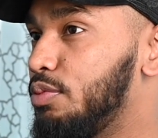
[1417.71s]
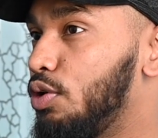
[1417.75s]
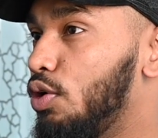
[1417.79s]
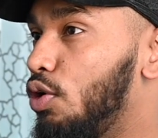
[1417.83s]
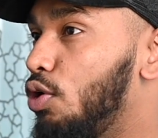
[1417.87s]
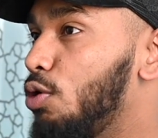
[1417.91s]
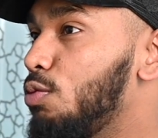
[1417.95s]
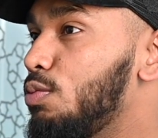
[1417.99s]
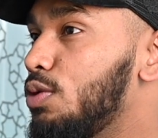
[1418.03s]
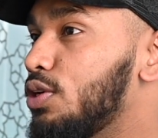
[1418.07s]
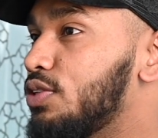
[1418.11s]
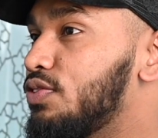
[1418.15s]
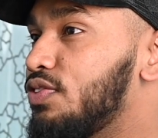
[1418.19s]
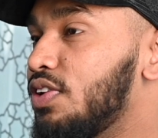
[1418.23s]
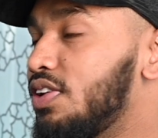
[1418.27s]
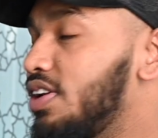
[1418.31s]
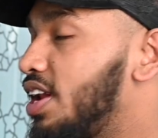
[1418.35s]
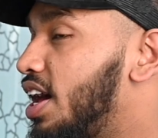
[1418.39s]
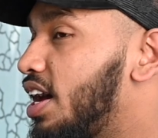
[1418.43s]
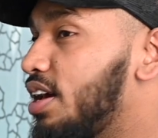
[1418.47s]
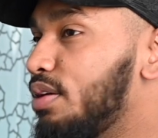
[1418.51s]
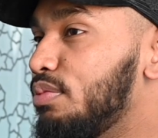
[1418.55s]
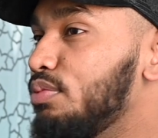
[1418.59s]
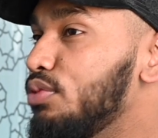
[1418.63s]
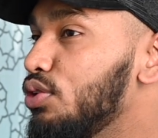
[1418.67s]
It almost felt
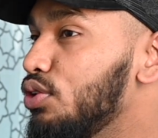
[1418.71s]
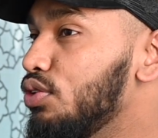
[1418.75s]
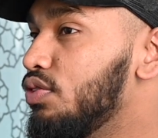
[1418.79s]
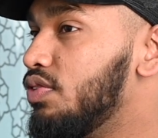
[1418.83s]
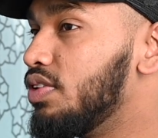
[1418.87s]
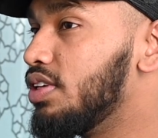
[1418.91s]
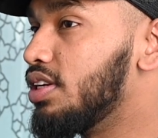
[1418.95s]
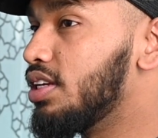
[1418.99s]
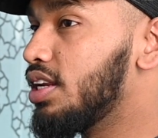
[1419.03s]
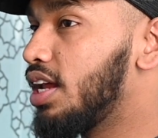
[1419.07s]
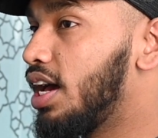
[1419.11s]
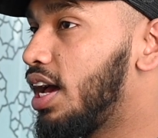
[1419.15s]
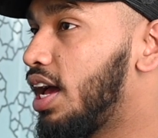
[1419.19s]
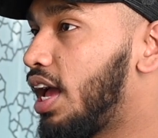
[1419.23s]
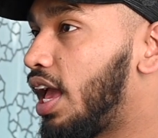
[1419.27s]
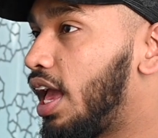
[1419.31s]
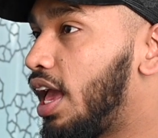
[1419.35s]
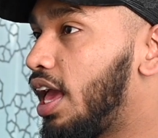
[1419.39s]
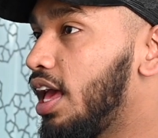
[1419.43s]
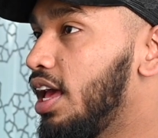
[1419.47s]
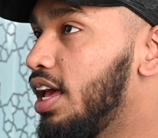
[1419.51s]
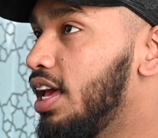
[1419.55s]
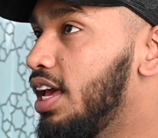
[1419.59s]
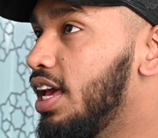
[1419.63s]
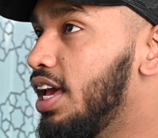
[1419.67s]
like a movie.
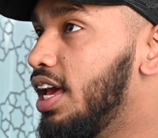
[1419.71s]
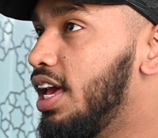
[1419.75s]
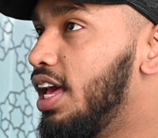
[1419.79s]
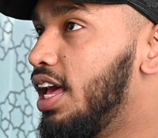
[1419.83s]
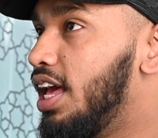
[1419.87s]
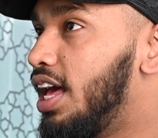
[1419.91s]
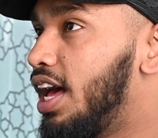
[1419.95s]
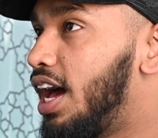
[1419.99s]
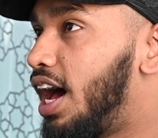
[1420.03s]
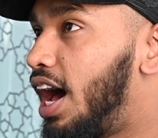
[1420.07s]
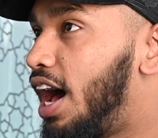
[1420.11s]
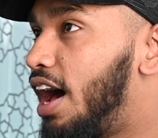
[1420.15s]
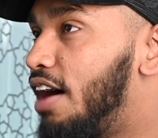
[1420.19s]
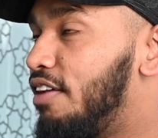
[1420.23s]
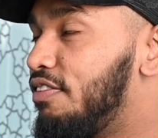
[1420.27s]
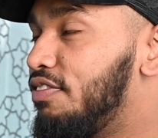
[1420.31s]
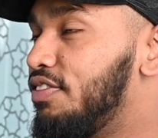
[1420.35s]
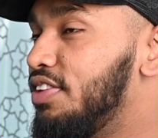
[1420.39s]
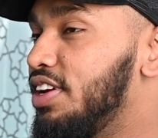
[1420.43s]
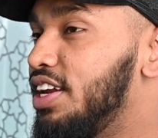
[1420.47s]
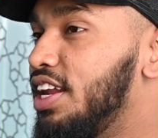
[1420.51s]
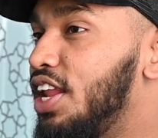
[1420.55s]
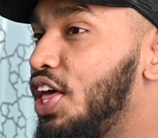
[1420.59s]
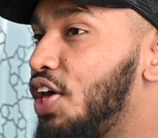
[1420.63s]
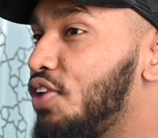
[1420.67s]
Like, I've
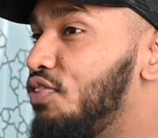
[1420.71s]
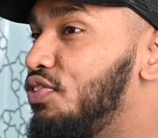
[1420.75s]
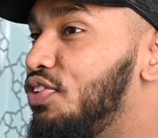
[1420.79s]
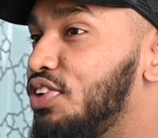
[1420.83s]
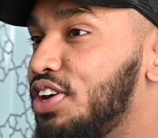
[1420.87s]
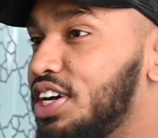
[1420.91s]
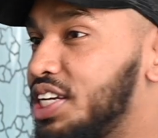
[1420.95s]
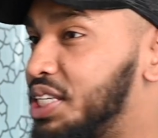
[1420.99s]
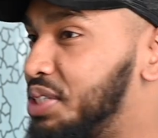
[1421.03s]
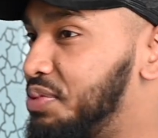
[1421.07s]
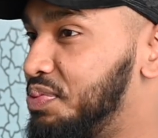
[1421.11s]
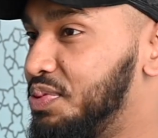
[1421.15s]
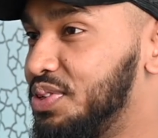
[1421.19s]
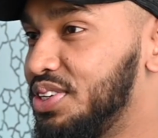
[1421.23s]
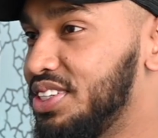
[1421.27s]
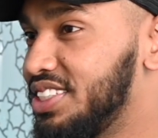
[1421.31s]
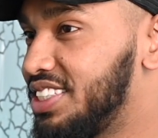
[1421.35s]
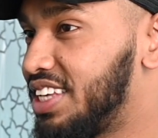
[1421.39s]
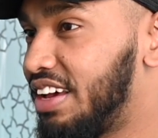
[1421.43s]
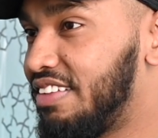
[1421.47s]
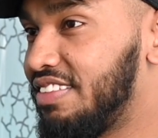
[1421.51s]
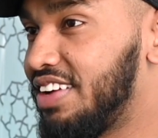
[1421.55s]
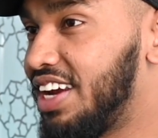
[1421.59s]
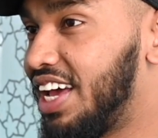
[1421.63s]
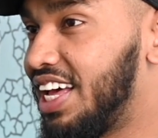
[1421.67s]
never experienced
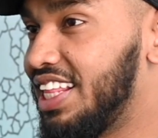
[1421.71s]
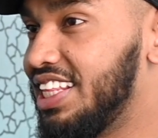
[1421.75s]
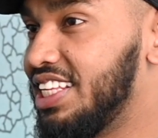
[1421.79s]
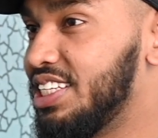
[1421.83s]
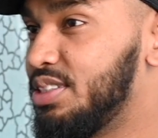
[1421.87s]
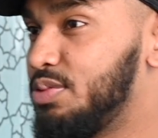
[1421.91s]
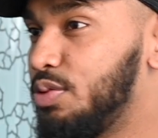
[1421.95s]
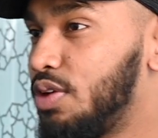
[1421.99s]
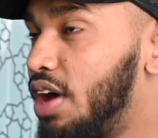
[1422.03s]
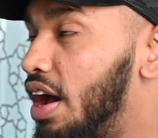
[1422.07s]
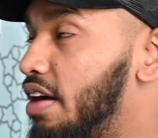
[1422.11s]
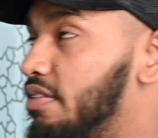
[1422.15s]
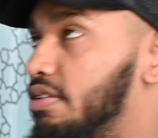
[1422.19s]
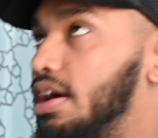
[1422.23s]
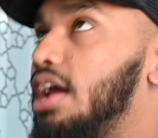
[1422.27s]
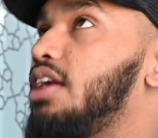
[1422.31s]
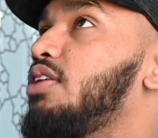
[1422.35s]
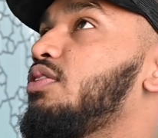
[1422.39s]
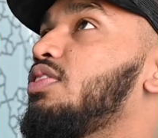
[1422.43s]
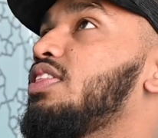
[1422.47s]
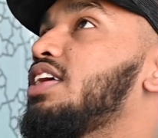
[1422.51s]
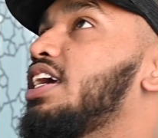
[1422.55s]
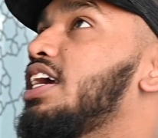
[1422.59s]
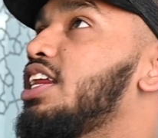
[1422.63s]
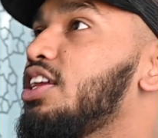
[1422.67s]
something like this. I
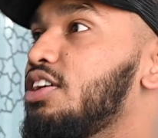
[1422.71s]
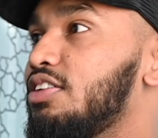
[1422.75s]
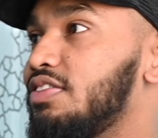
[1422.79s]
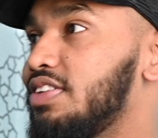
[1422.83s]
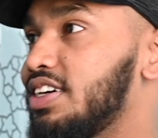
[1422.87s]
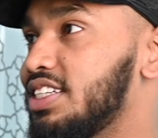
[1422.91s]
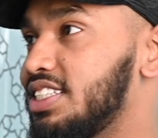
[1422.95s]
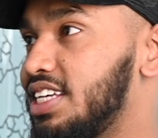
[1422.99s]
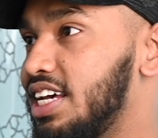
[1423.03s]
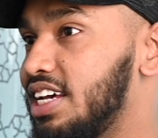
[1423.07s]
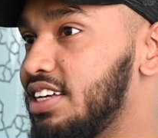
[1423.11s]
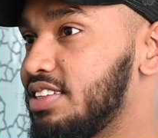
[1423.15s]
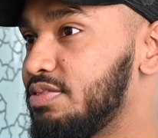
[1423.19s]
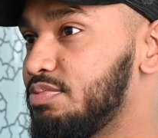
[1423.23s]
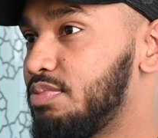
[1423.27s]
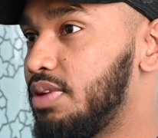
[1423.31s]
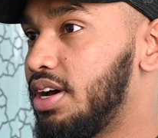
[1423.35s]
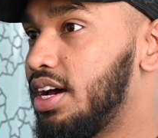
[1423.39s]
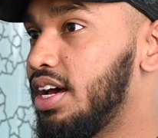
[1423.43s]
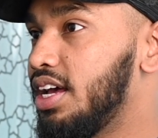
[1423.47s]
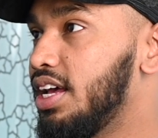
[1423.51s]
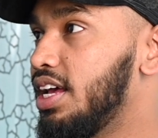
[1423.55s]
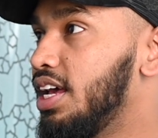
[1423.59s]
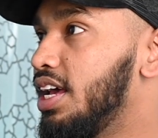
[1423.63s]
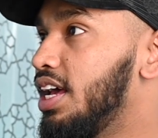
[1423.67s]
don't think any of us has,
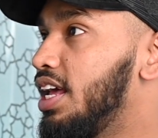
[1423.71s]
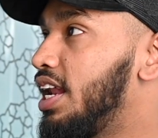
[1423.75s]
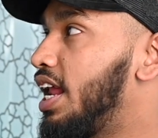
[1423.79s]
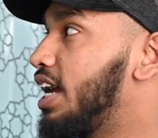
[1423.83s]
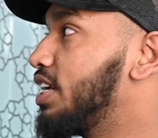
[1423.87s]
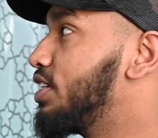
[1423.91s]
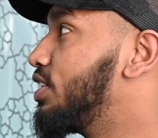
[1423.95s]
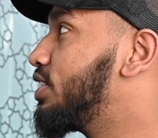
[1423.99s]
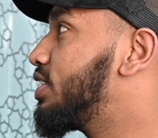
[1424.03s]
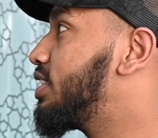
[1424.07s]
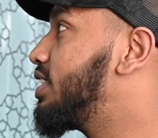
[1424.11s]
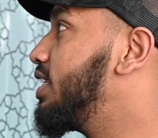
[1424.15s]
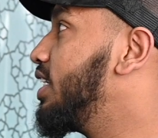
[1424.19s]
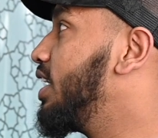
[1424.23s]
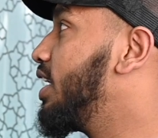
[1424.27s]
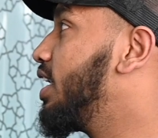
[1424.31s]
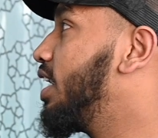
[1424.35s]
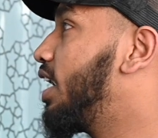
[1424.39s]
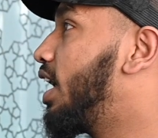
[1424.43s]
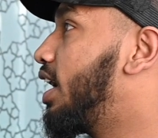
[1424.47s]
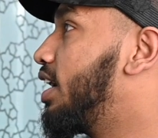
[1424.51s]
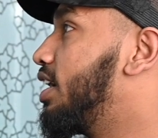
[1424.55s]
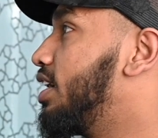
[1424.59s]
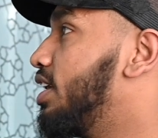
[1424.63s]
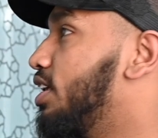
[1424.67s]
but like just seeing
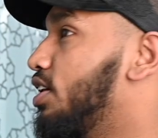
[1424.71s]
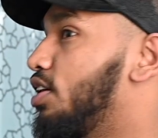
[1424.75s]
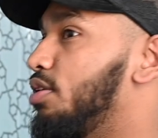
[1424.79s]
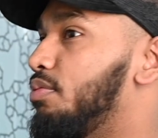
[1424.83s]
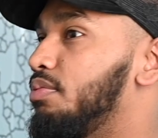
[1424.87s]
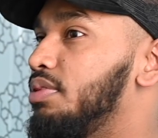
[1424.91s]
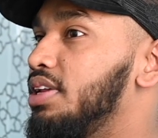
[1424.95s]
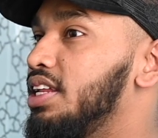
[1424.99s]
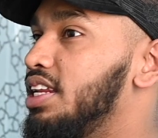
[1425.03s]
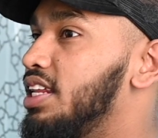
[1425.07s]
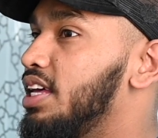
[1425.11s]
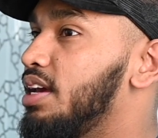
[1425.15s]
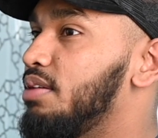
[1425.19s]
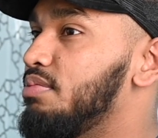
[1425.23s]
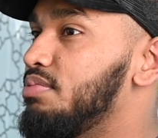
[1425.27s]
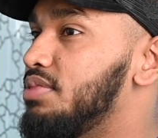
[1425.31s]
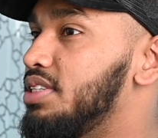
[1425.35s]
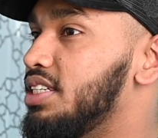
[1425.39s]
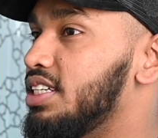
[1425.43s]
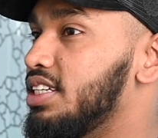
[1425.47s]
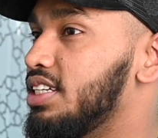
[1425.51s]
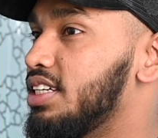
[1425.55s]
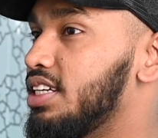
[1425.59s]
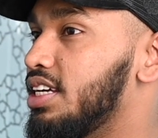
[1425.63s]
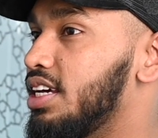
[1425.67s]
London completely
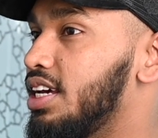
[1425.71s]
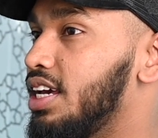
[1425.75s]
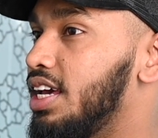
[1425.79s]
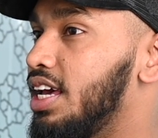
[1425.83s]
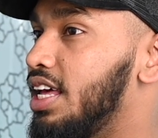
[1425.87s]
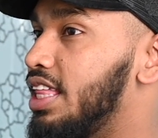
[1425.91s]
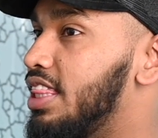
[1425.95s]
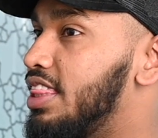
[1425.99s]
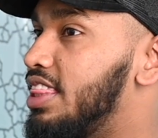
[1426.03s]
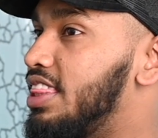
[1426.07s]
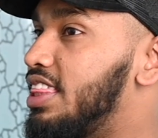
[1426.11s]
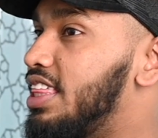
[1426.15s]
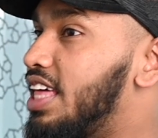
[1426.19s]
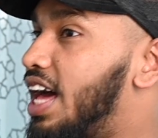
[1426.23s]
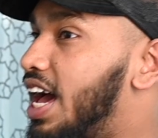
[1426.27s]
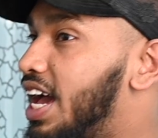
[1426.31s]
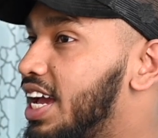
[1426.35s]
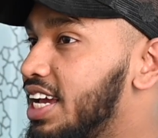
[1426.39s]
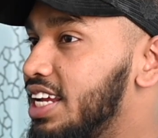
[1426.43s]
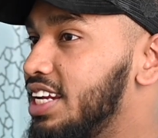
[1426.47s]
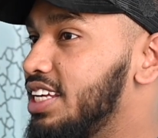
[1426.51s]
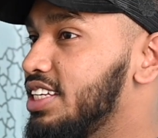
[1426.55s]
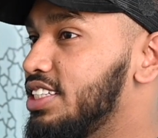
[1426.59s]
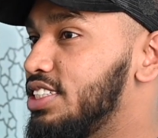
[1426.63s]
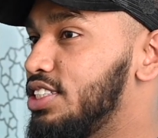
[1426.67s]
empty, that
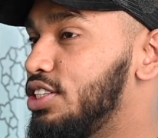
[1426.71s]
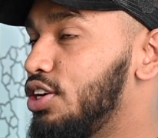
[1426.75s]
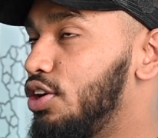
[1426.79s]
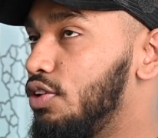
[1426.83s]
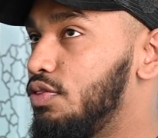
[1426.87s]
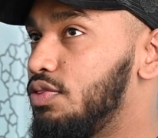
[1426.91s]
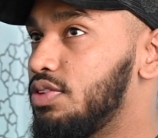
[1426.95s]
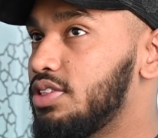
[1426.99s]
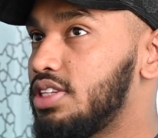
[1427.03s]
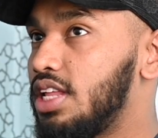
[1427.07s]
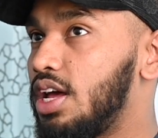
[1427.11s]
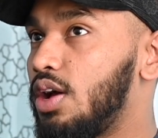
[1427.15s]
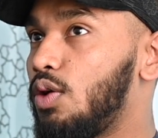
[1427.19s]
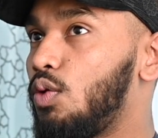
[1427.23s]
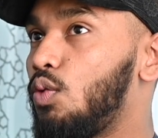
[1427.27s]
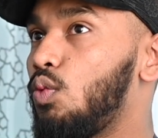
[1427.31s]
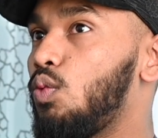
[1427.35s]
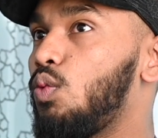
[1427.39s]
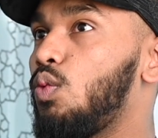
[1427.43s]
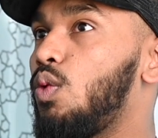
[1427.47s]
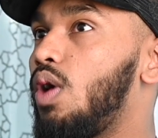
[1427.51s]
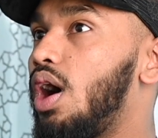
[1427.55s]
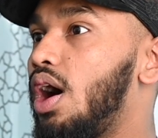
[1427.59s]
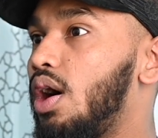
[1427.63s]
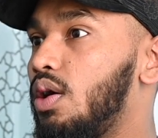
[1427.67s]
in itself was like,
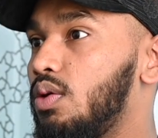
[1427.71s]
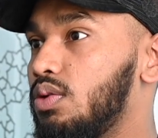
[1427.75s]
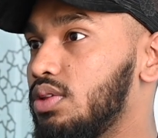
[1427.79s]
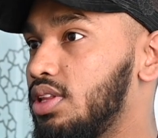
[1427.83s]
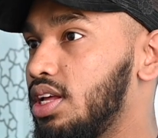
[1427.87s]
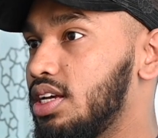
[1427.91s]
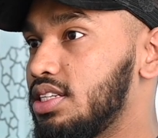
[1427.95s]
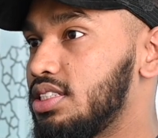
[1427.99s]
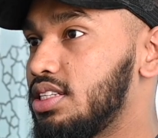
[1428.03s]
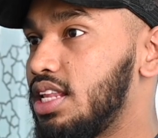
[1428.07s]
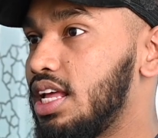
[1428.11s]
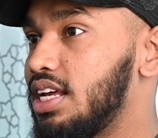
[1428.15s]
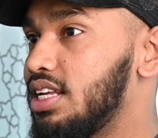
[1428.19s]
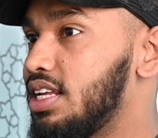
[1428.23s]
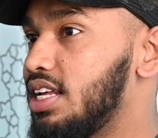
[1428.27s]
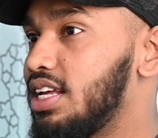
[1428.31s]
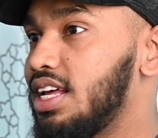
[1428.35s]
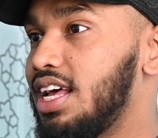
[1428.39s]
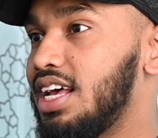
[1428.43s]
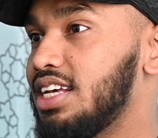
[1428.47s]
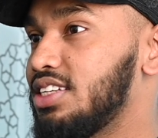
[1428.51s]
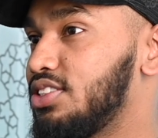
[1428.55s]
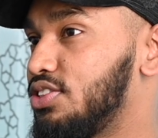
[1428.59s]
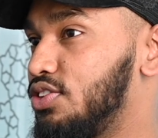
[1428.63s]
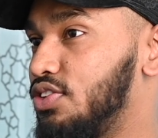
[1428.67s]
wow,
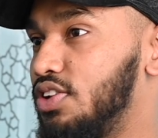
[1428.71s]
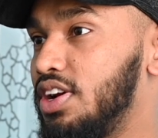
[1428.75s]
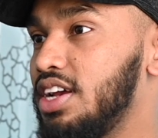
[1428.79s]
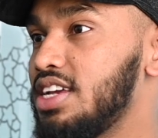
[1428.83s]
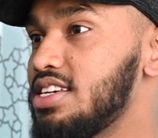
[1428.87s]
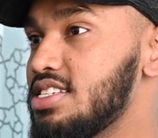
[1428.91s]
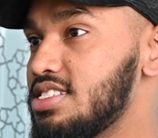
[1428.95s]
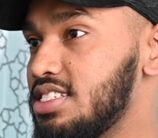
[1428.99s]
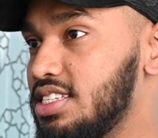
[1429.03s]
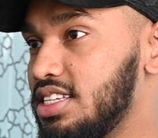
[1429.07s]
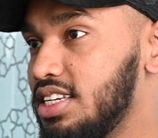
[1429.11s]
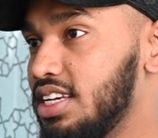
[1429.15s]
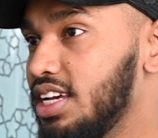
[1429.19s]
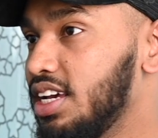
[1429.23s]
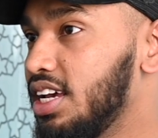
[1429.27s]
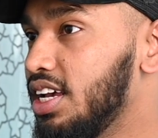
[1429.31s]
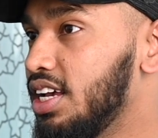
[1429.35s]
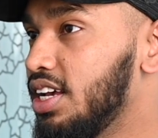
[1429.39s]
that's crazy.